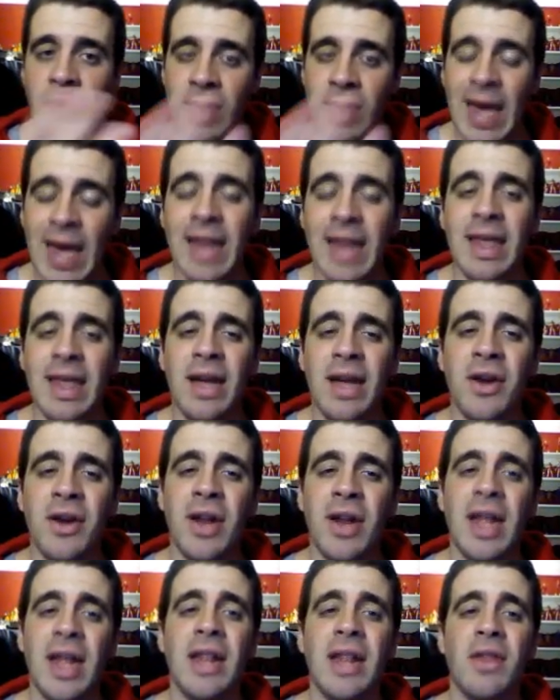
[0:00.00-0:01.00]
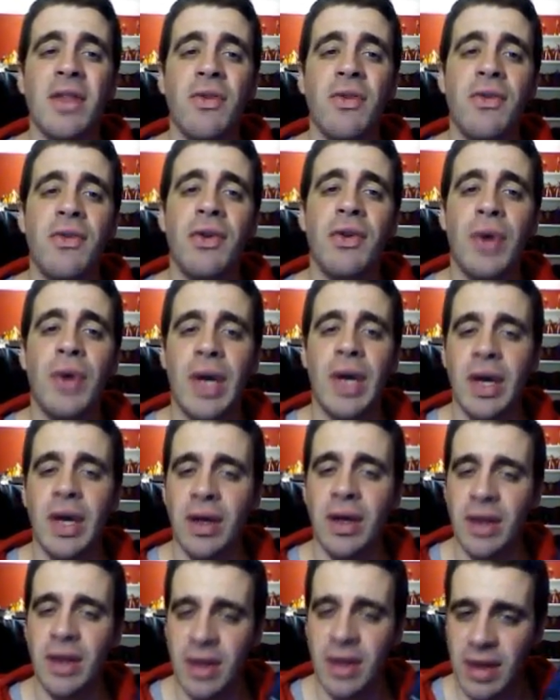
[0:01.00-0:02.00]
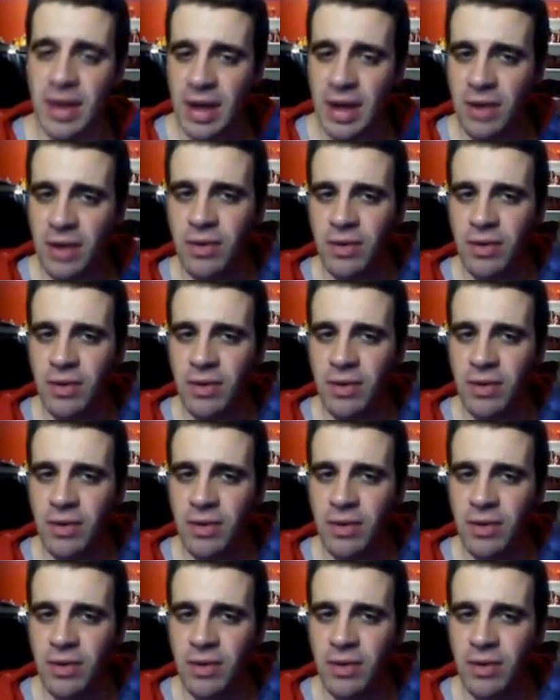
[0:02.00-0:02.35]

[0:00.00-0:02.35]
That said, I'm going to end this review here. This is Andrew